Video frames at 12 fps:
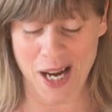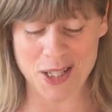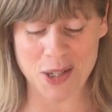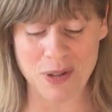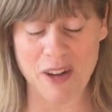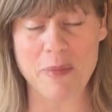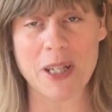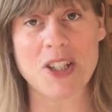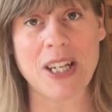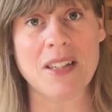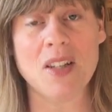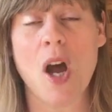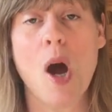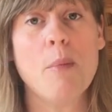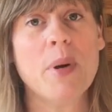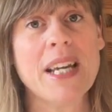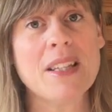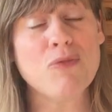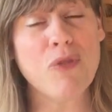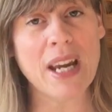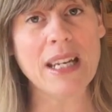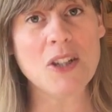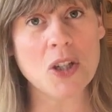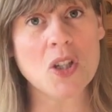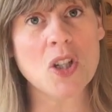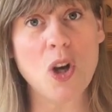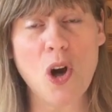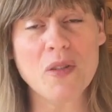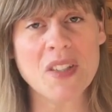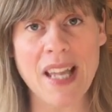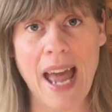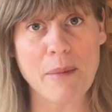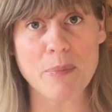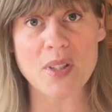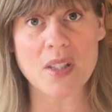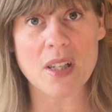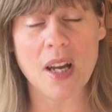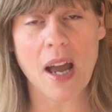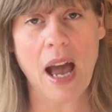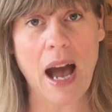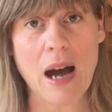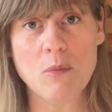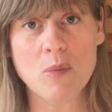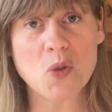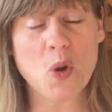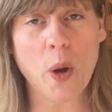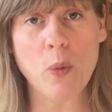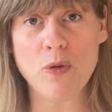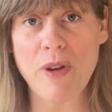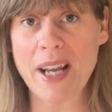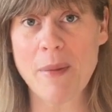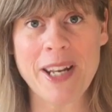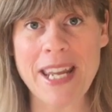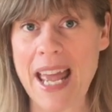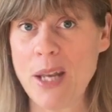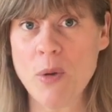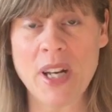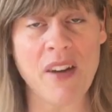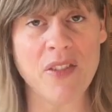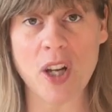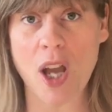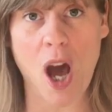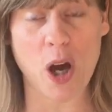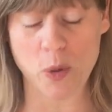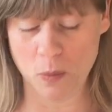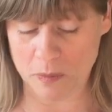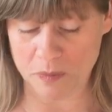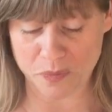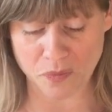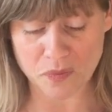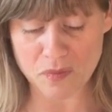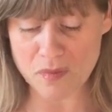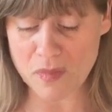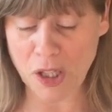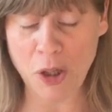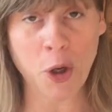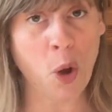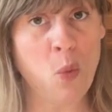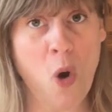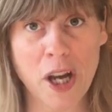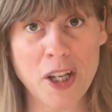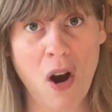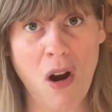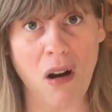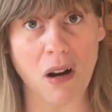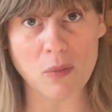I do love my jeans. But it's really just a lot of steps. Um, so I would recommend anyone having a go. You know, why not?